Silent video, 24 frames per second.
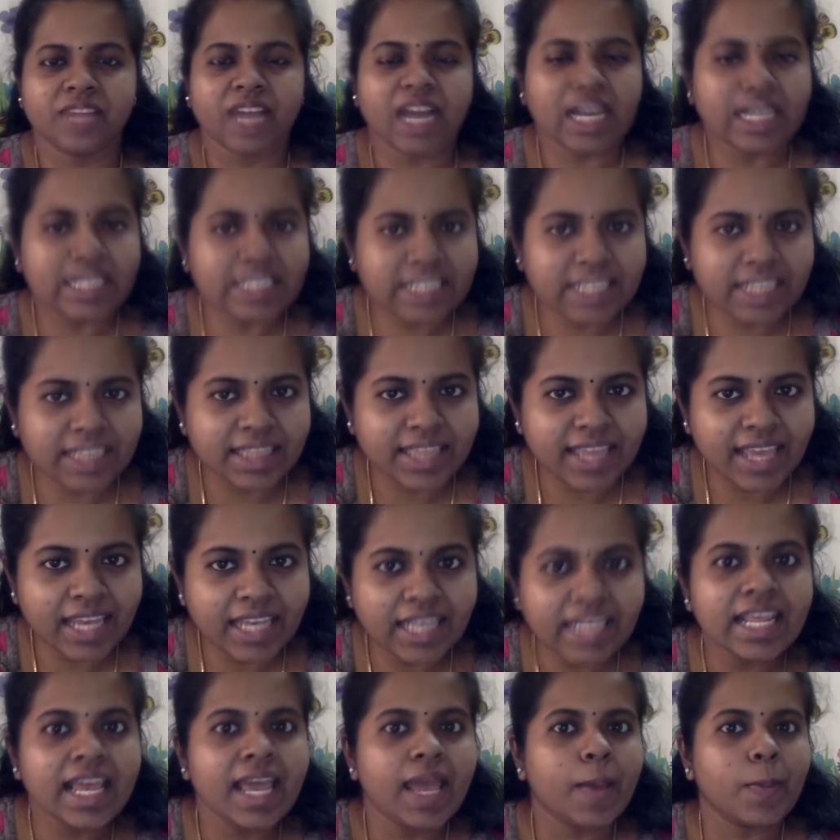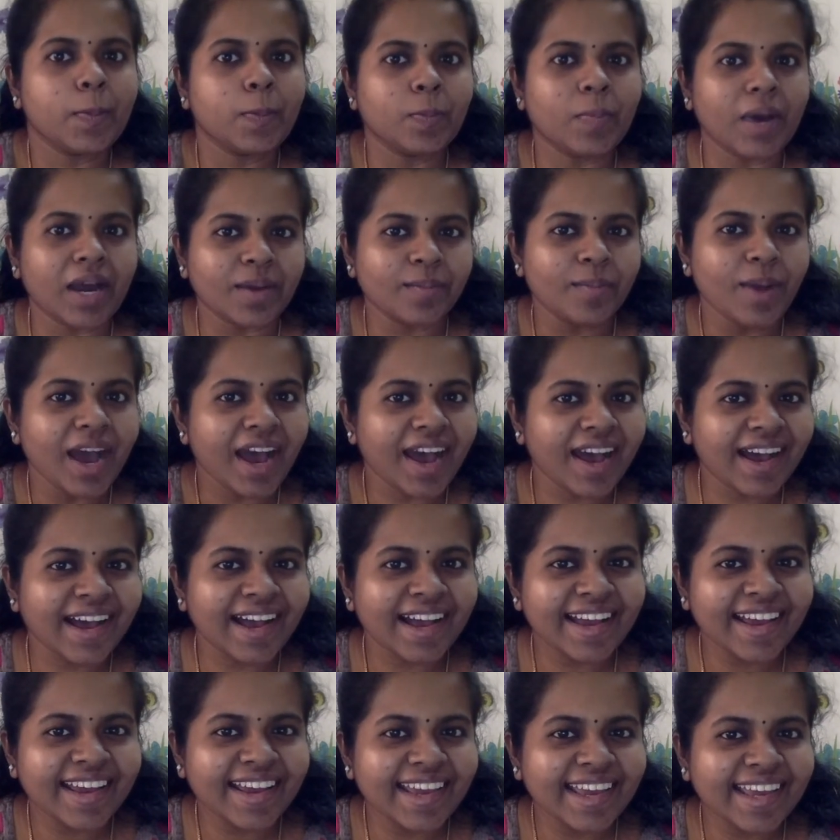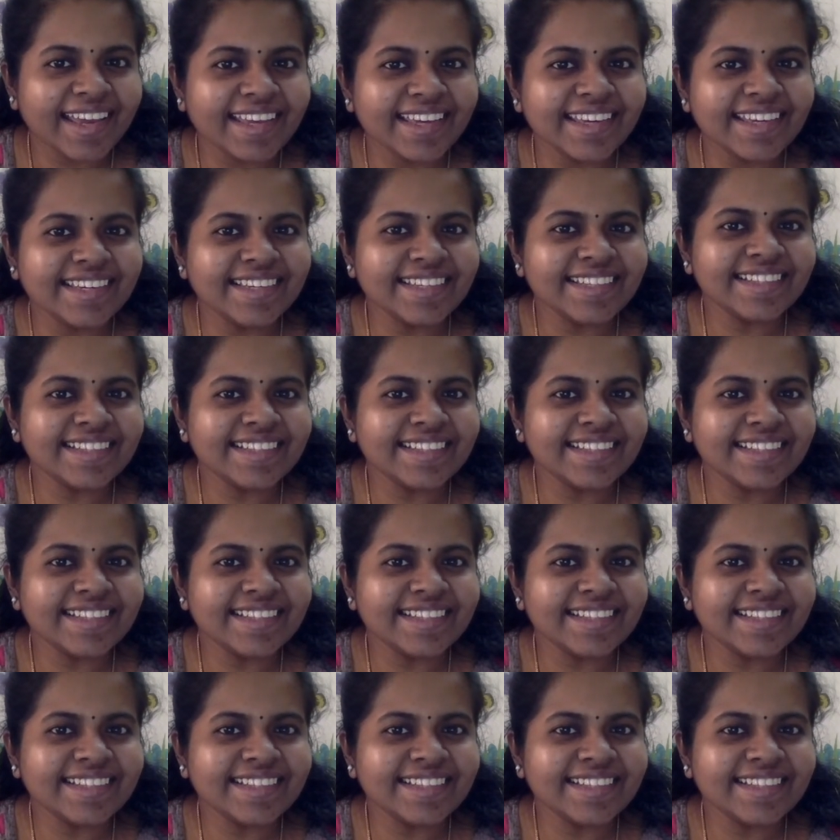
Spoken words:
Until then, bye-bye.